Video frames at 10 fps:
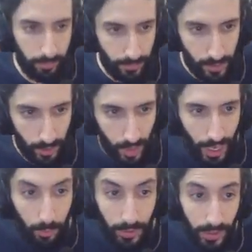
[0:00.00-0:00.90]
So
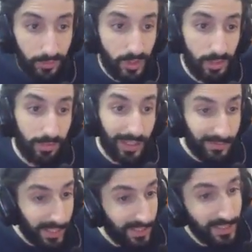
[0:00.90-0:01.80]
I would love to see Final
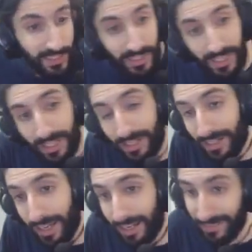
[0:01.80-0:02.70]
Fantasy uh,
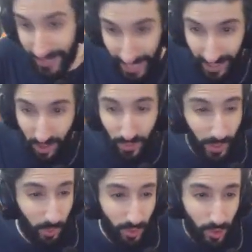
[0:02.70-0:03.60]
kind of tackle
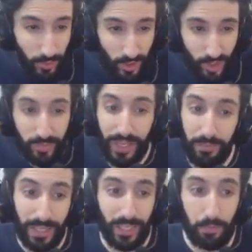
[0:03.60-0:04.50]
that wardrobe system and
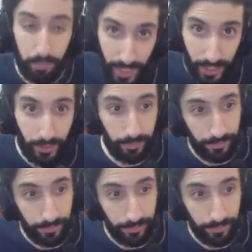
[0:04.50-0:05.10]
make it better.